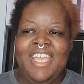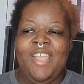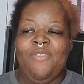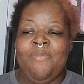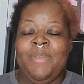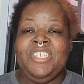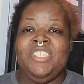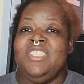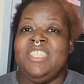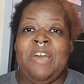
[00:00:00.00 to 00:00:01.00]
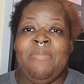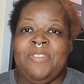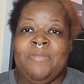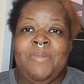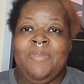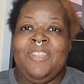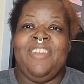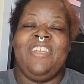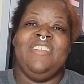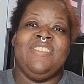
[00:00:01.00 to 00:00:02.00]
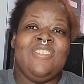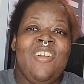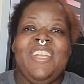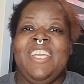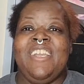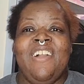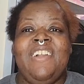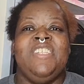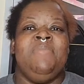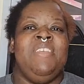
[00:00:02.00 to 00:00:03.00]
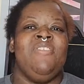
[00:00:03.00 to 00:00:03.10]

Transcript: information to help other people that are getting started, encouragement.